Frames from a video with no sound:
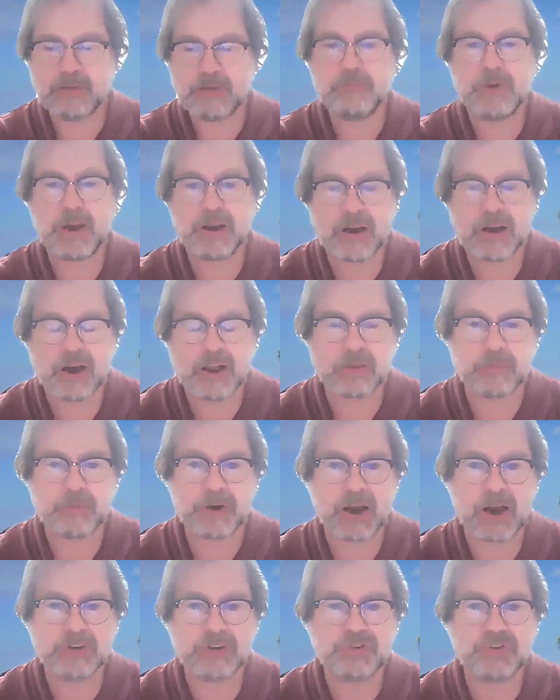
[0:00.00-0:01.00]
in my
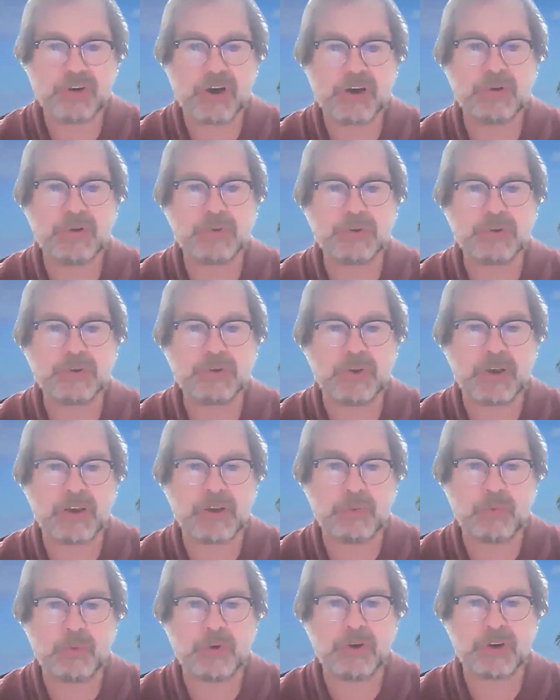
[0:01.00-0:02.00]
column, I try to
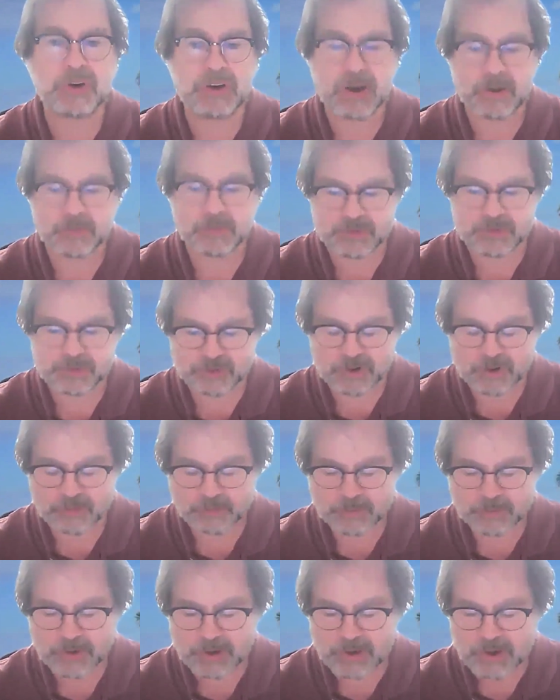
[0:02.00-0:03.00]
explain where it comes from.
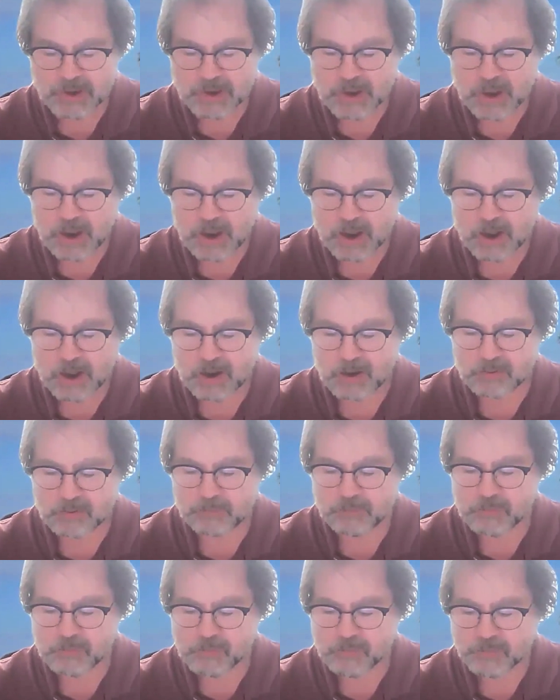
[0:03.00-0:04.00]

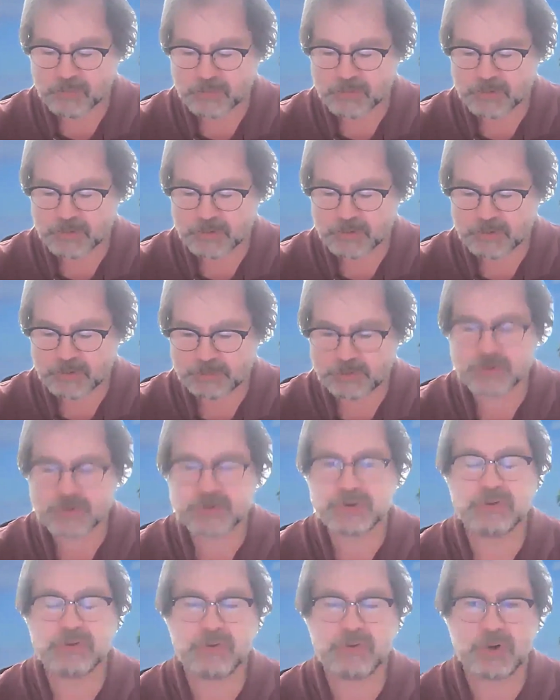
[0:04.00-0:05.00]
Um,
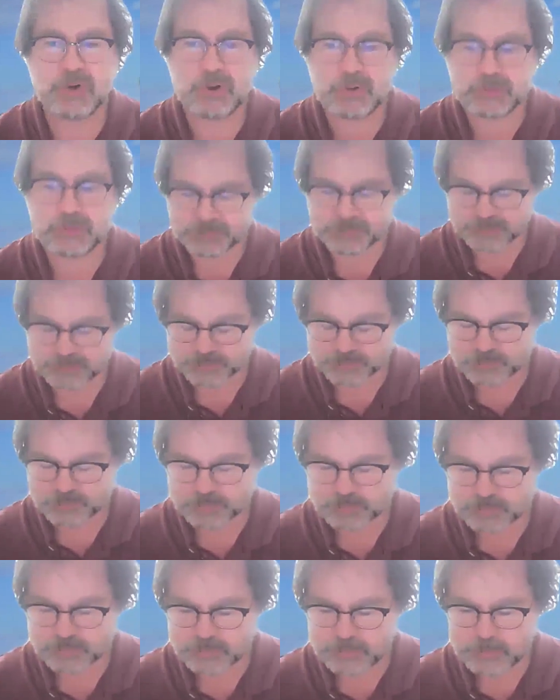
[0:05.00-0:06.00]
First of all,
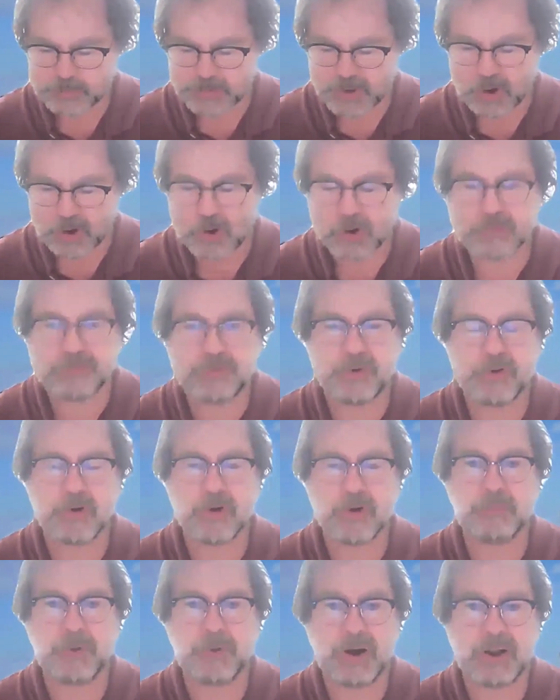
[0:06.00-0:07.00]
our
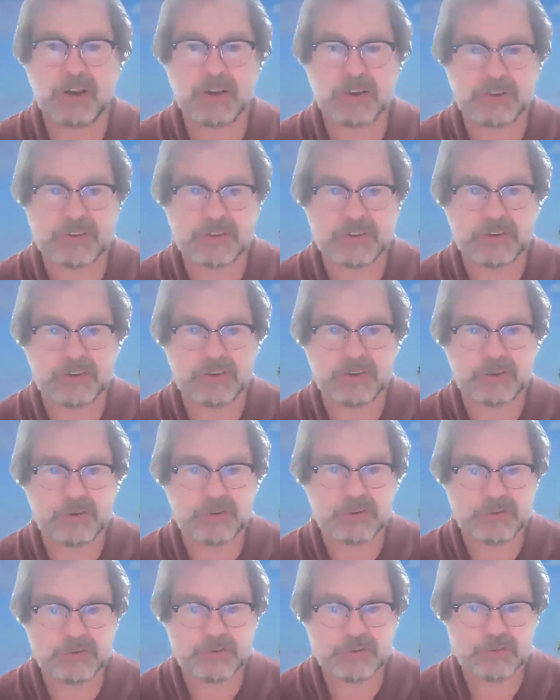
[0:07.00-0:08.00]
foreign policy
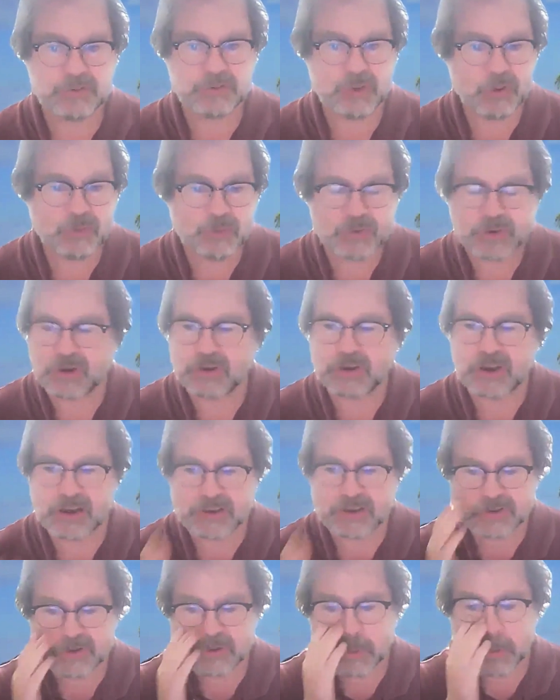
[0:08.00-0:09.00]
over the
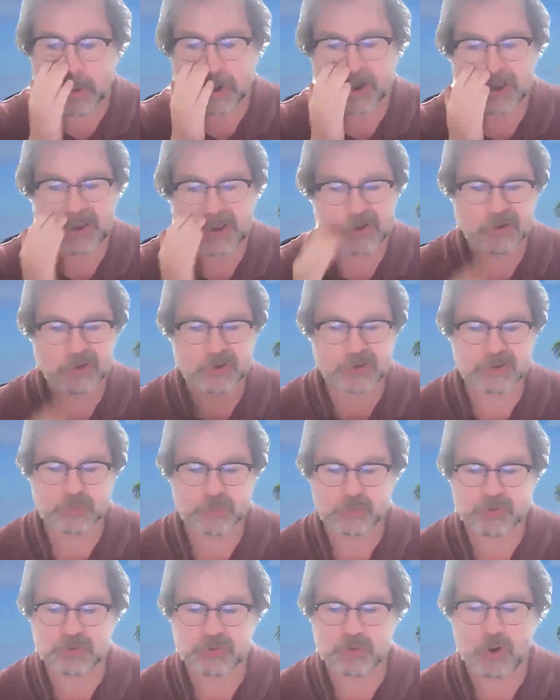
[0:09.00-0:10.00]
last 20 years
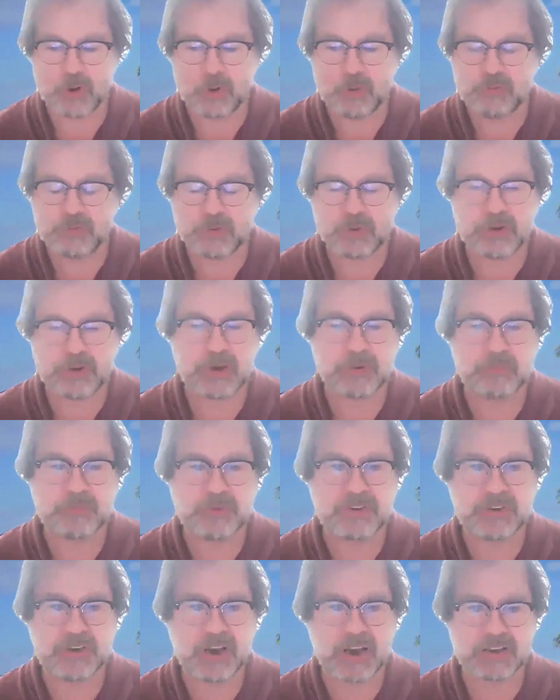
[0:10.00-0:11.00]
was overly
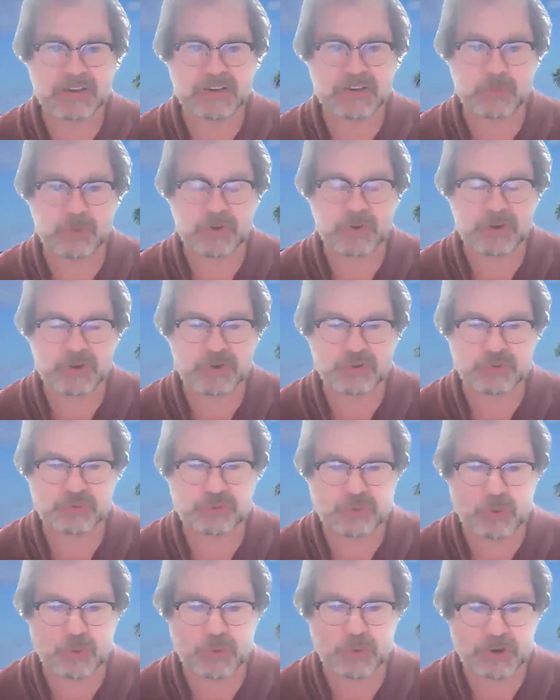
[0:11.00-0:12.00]
obsessed with
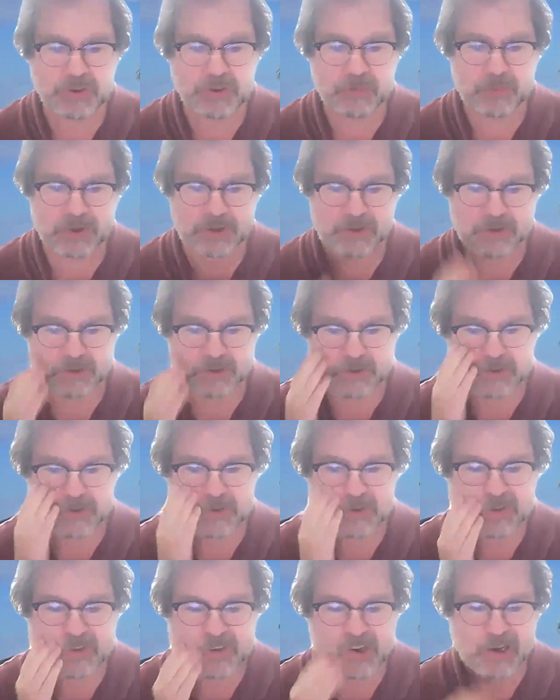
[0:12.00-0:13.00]
controlling the Middle
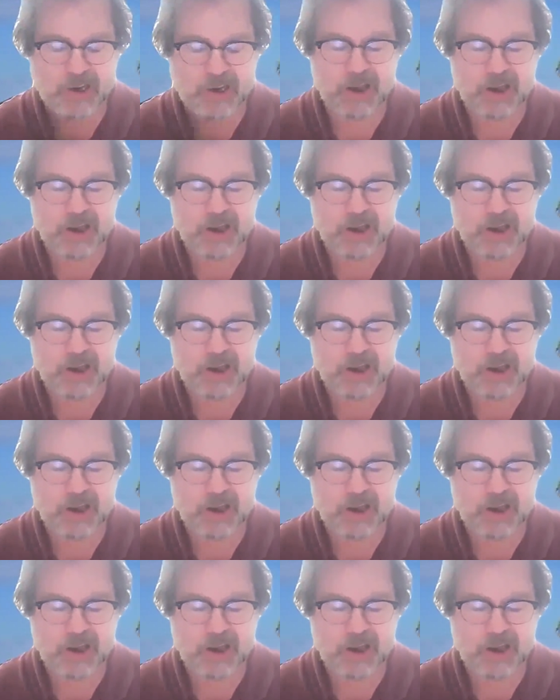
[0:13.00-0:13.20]
East,